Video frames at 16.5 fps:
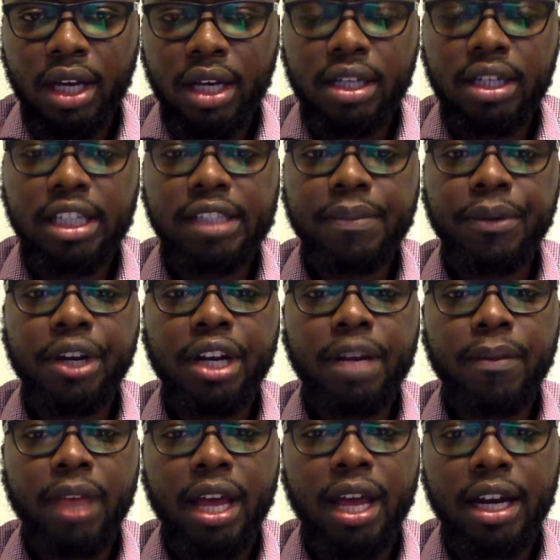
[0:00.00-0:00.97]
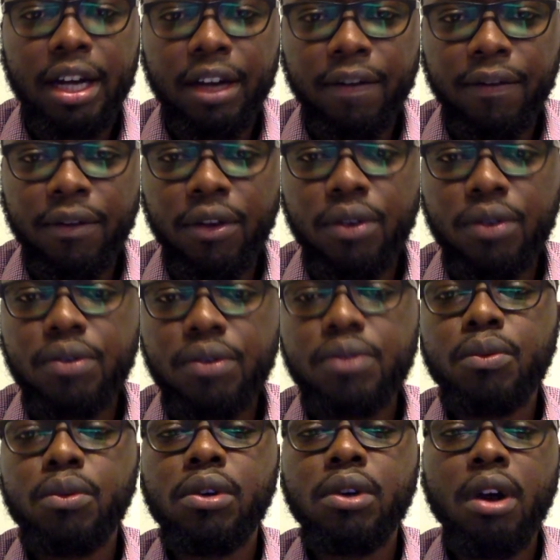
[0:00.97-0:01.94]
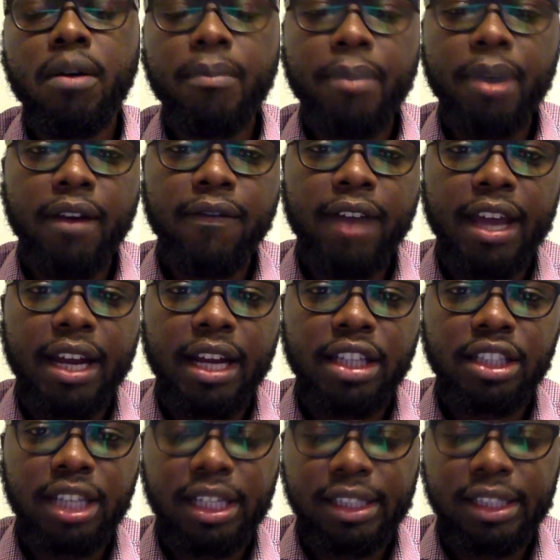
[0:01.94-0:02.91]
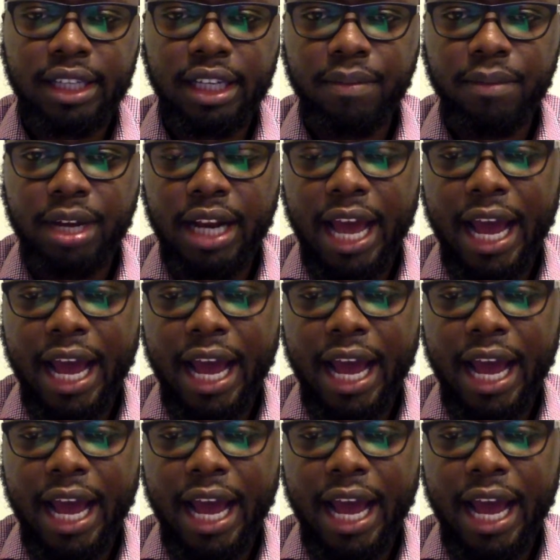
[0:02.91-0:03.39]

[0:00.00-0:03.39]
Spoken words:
These preliminary reviews will compare financial statement